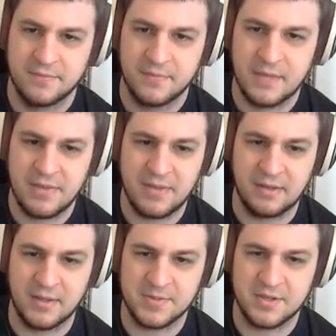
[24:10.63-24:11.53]
And then
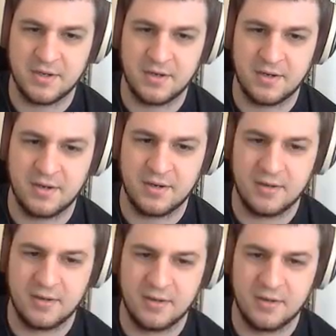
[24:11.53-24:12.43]
Libster
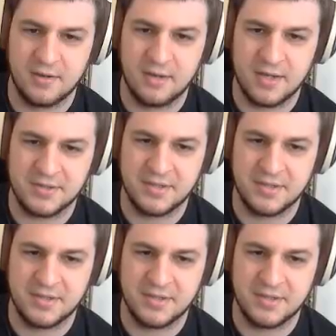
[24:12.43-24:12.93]
has